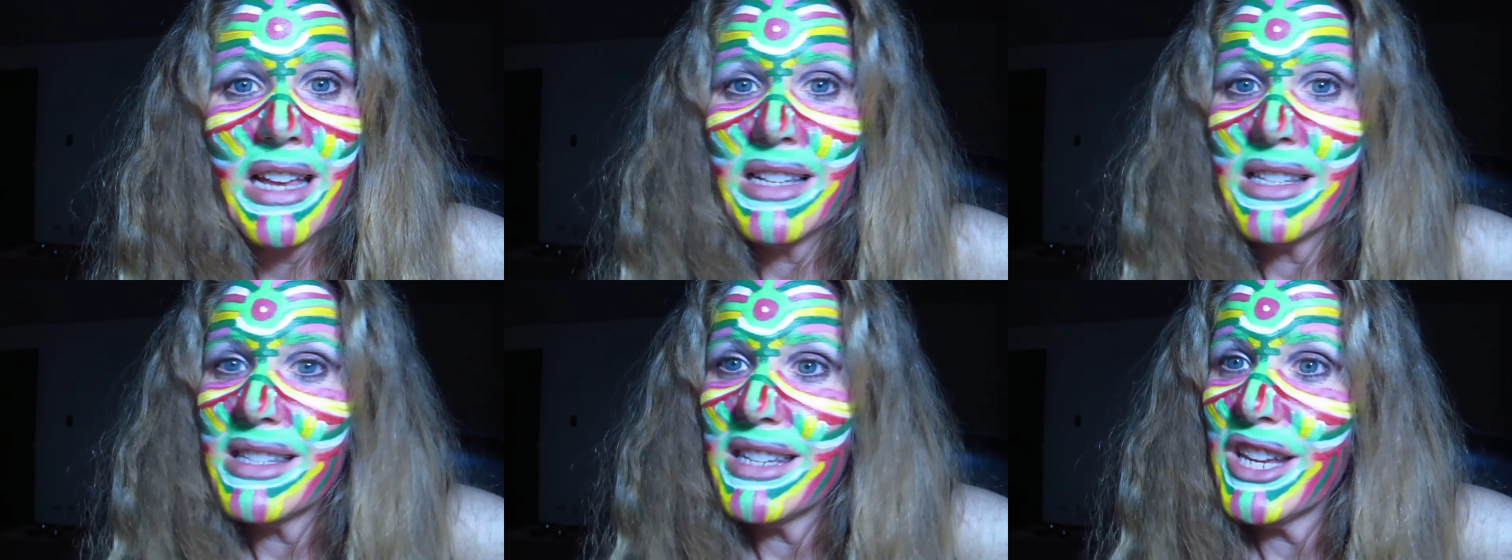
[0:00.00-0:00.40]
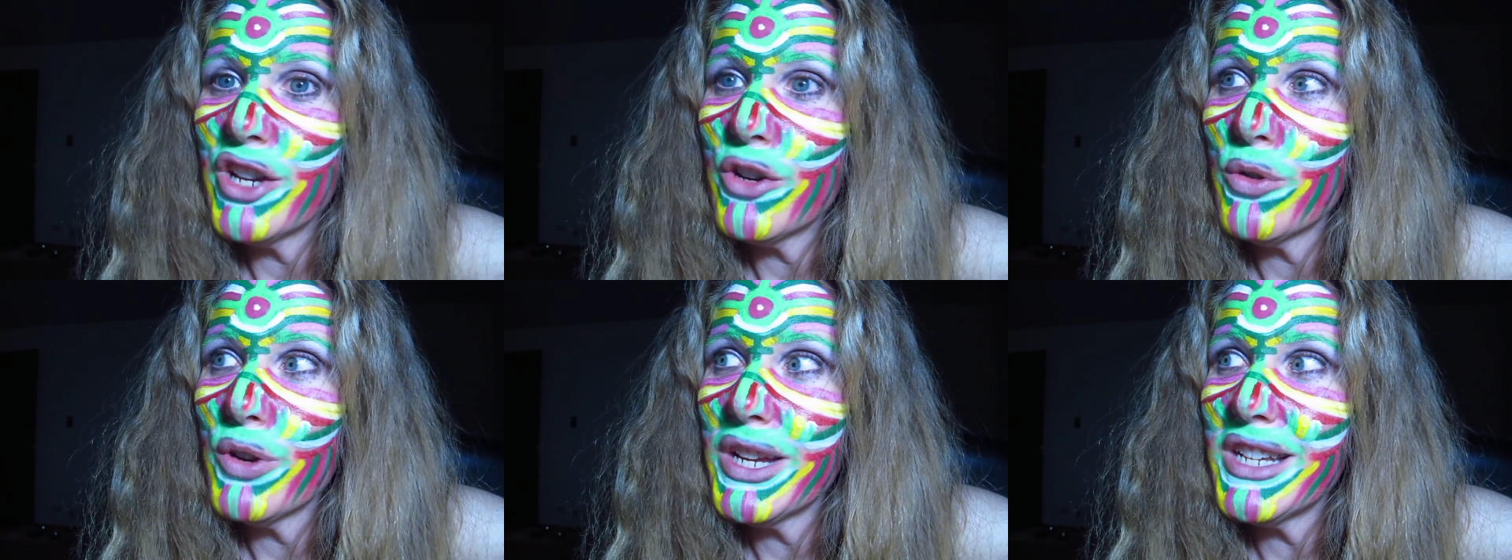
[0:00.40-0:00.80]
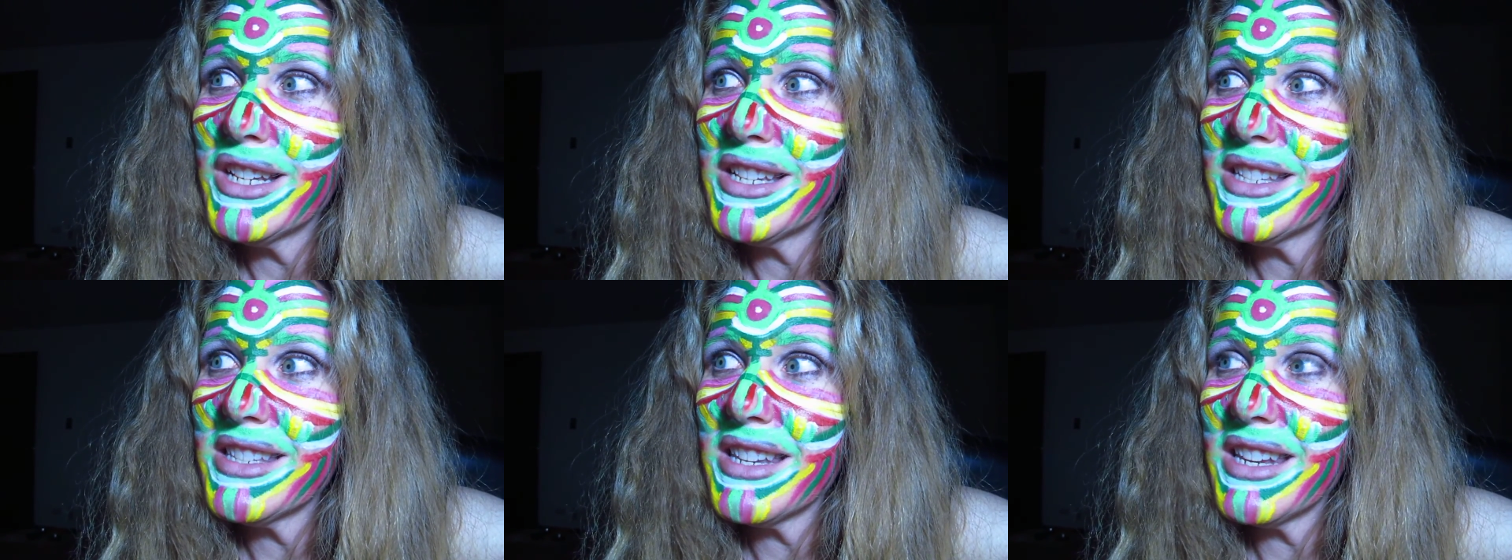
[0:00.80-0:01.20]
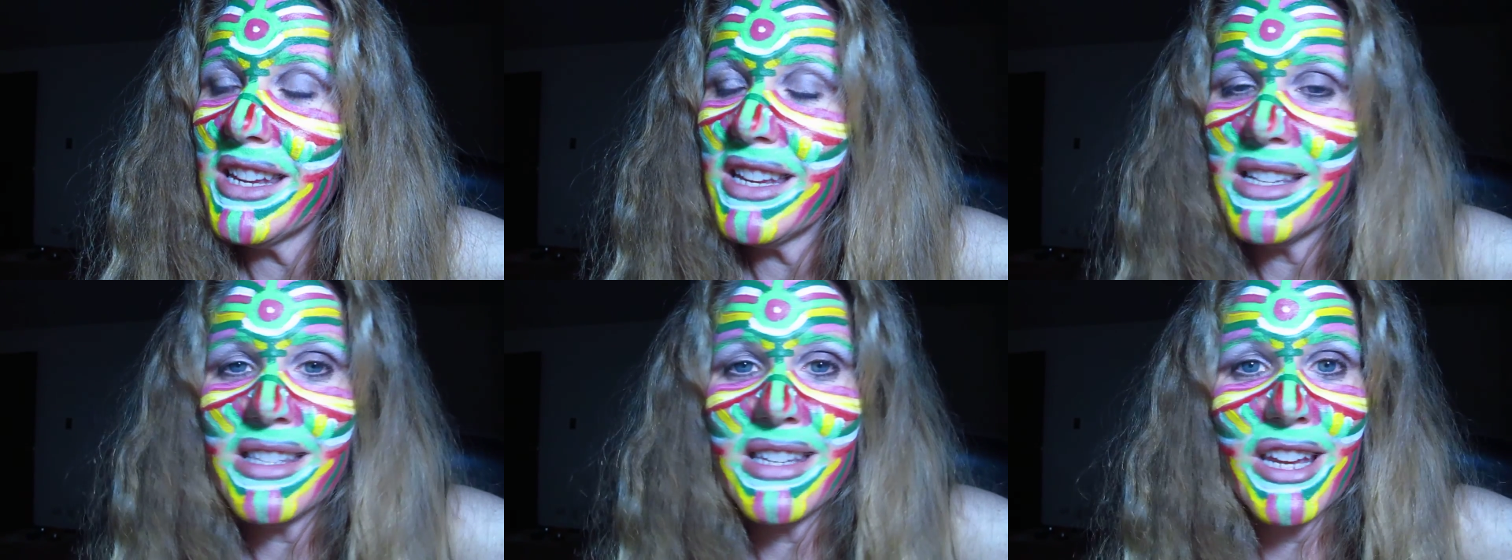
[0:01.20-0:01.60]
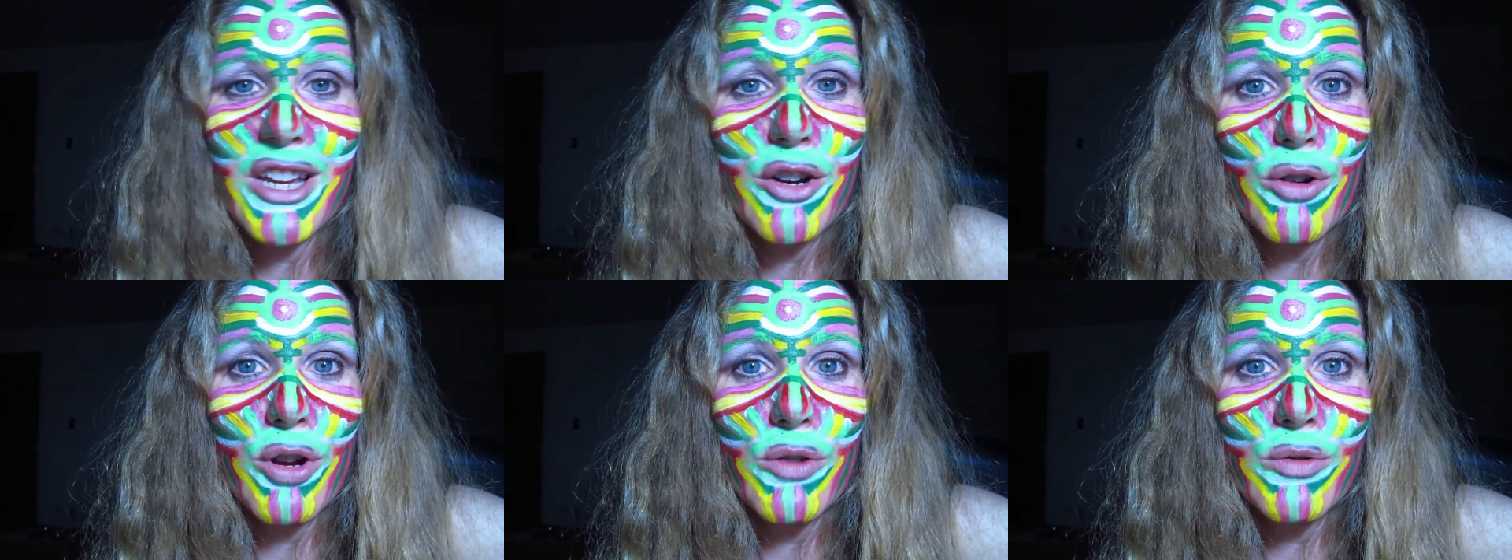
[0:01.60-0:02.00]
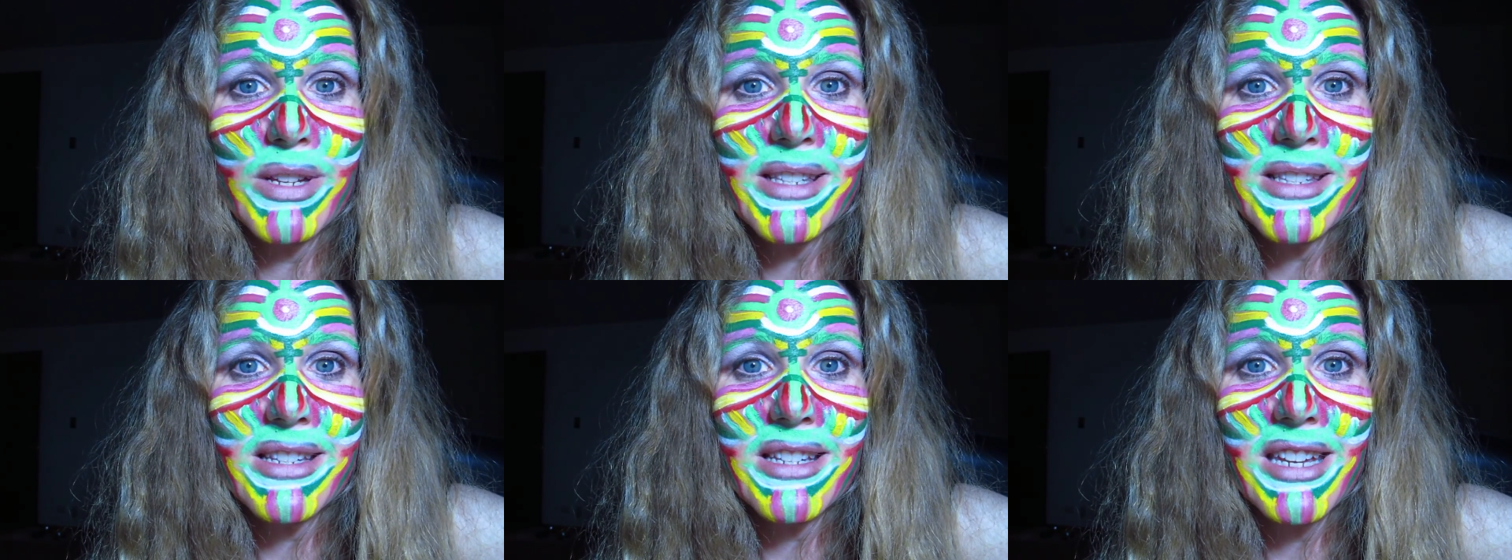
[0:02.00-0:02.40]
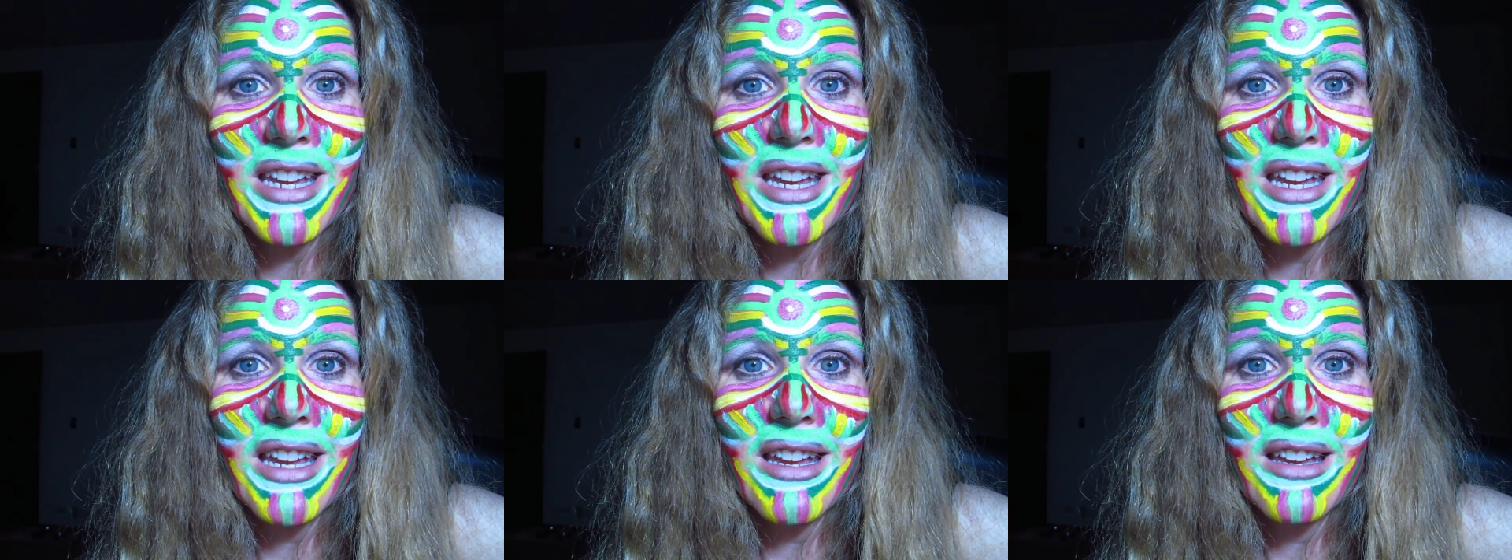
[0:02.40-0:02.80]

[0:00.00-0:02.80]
Synchronicity, synchronicity.